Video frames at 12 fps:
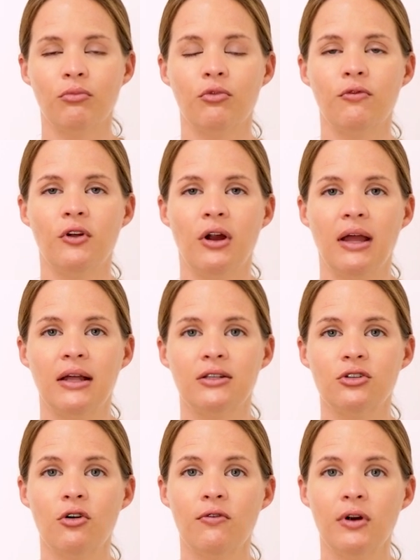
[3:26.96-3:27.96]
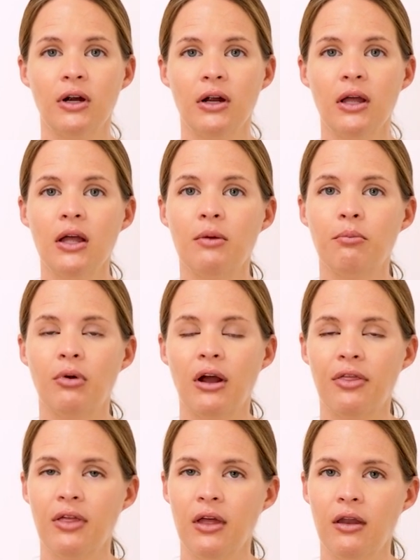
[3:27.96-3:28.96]
Move your hands over,
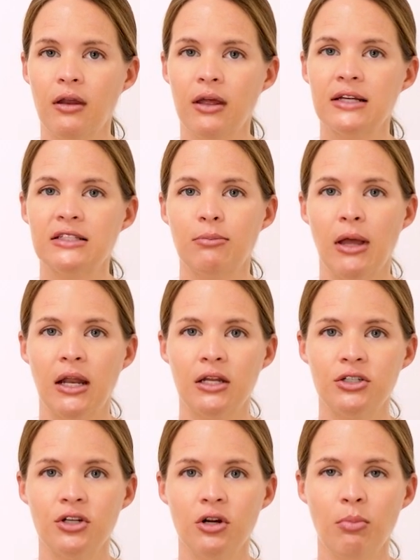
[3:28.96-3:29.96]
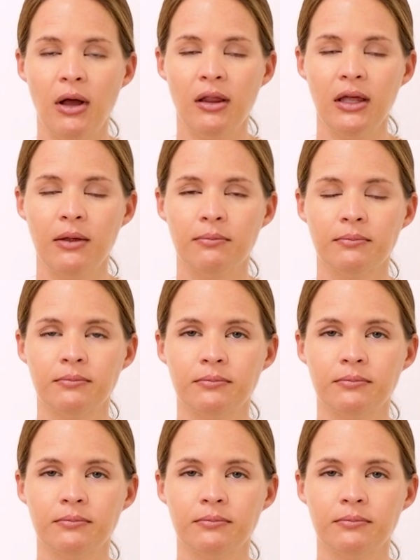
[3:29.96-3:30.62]
breath in, expand into your belly